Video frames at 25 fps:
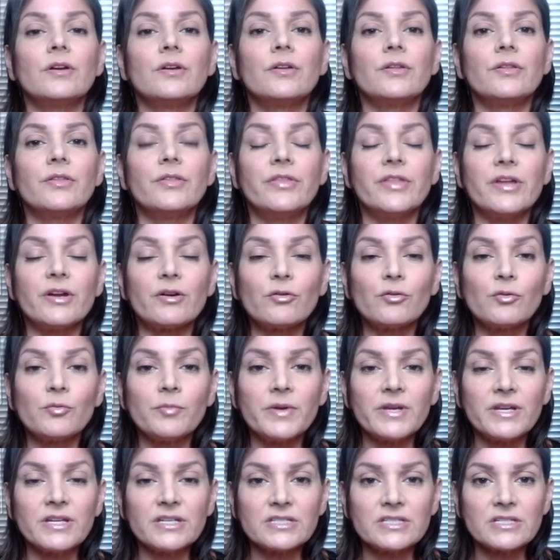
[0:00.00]
There will
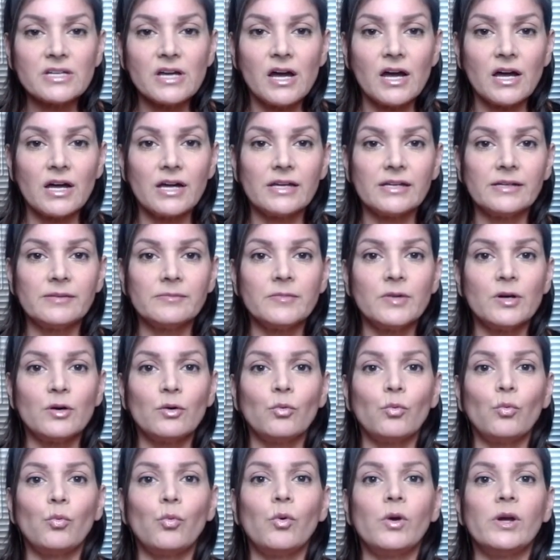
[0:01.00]
be a time
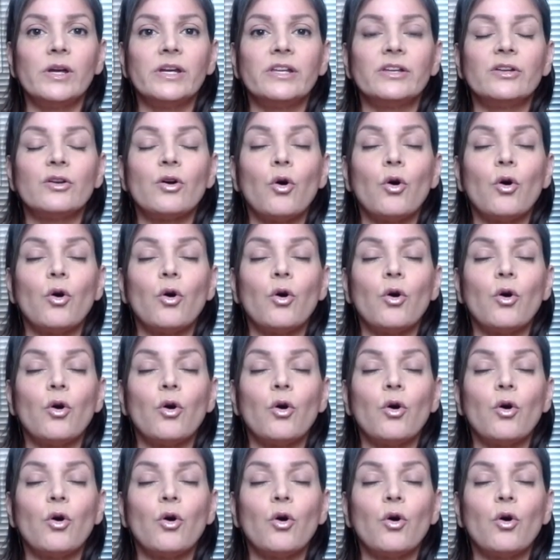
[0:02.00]
when